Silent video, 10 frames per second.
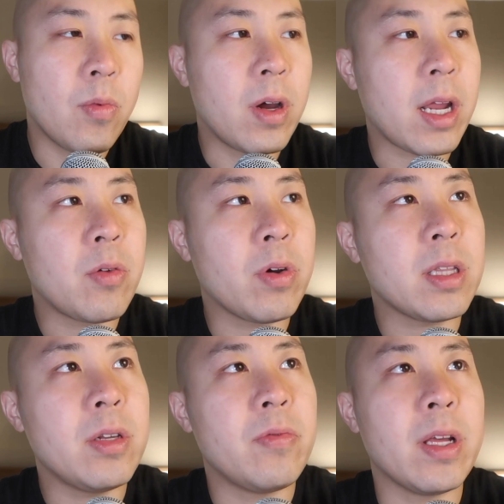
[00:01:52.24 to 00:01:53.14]
what I
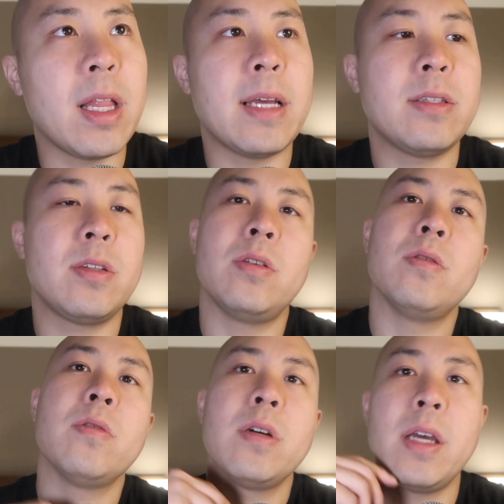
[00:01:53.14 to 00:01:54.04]
quickly realized
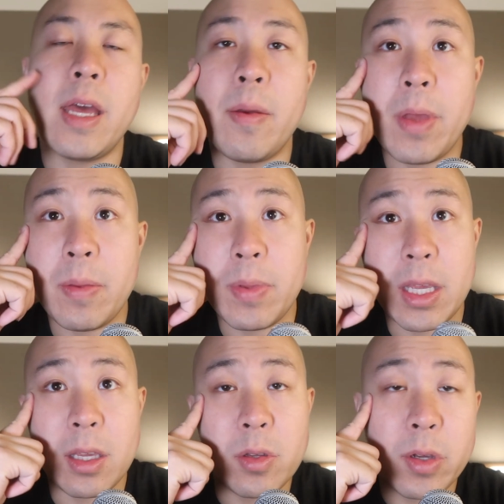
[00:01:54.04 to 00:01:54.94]
too, and maybe
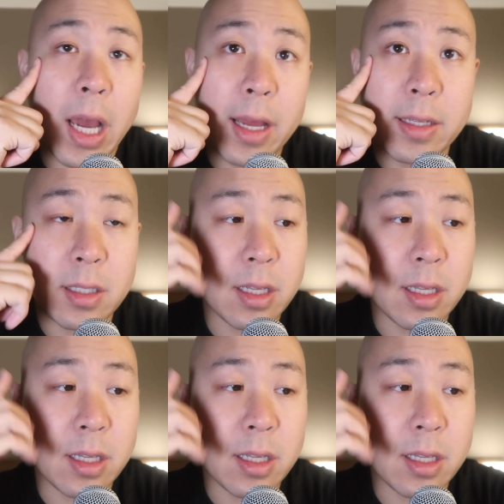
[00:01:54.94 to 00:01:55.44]
you guys